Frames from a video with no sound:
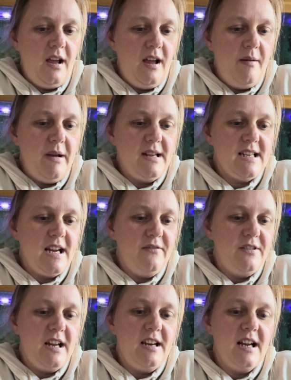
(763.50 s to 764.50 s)
make time for
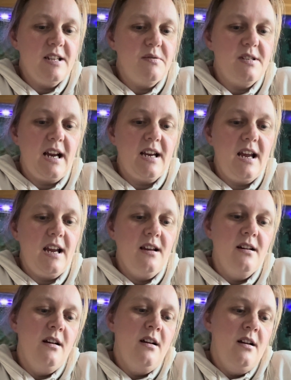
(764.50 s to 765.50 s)
date nights with Danny.
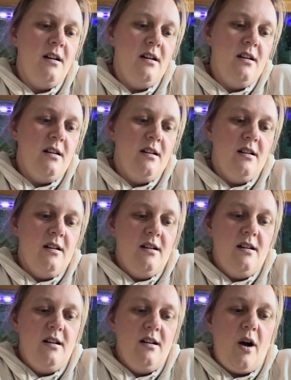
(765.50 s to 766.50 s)

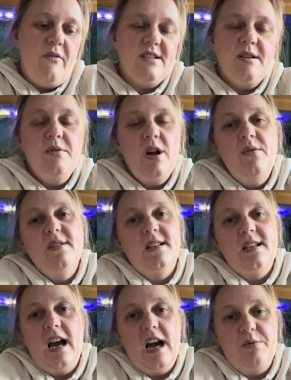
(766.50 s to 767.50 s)
Obviously we know this is
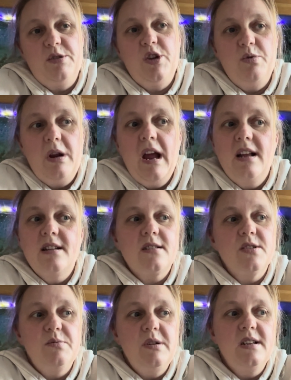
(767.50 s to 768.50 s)
hard with 2 kids
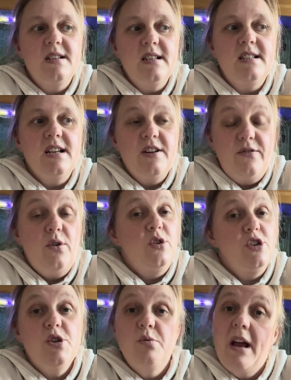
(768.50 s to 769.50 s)
because we need a sitter for
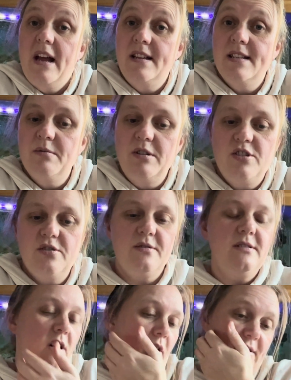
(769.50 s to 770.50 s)
2 kids, which
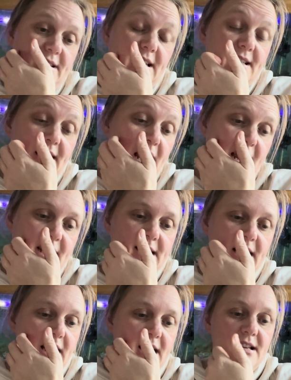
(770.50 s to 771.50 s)
obviously isn't
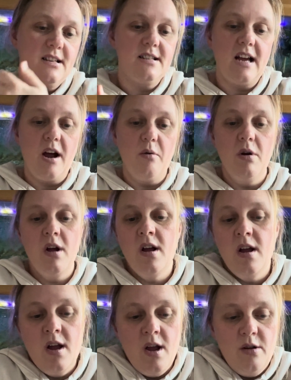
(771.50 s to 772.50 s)
easy. So
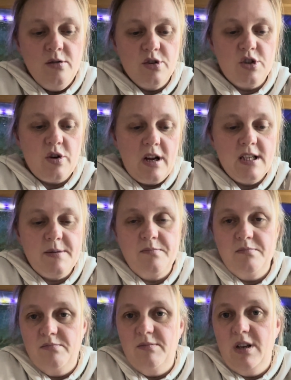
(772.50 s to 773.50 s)
just try and,
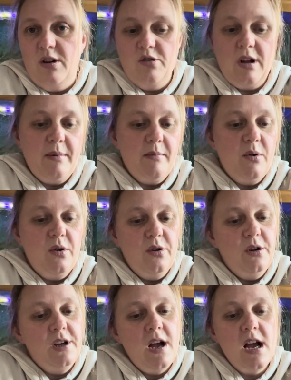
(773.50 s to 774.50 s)
you know, do that a bit
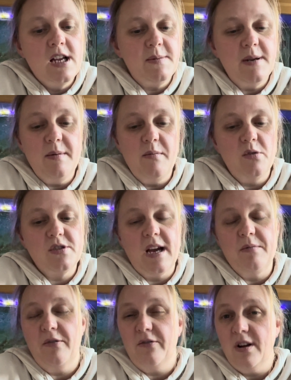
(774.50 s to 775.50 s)
more, spend a bit more
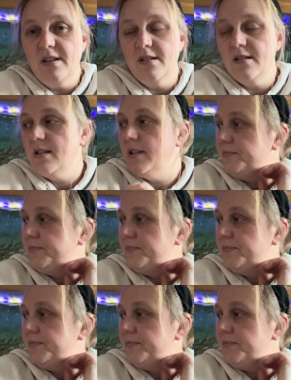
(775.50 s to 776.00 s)
time with friends.